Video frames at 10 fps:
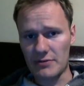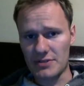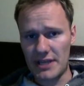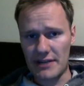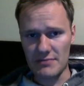The
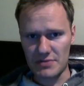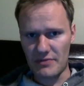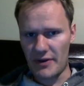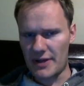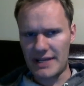city I was a
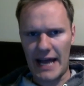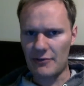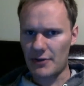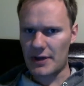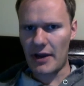very
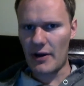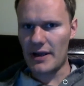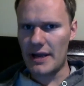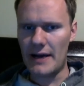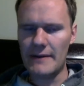Catholic
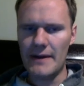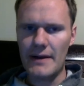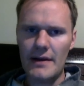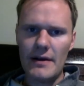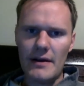area
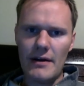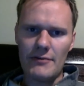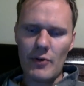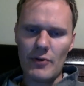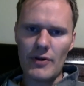of
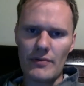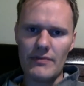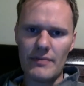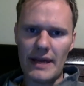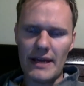
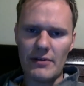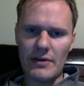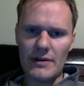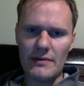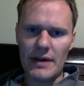northern
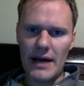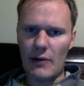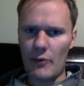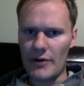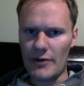England,
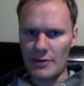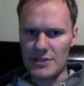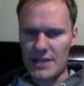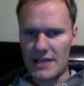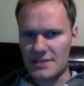where the
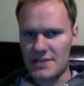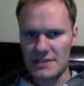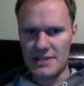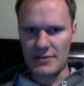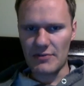
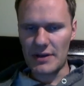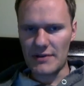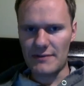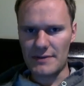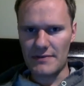Resuscitants had
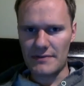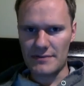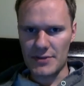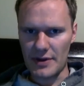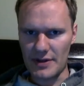lived
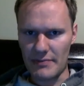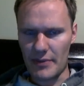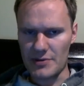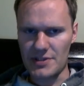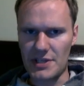during the
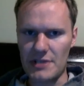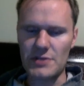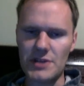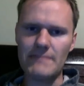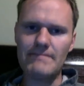
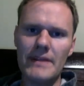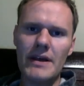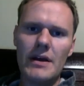persecution.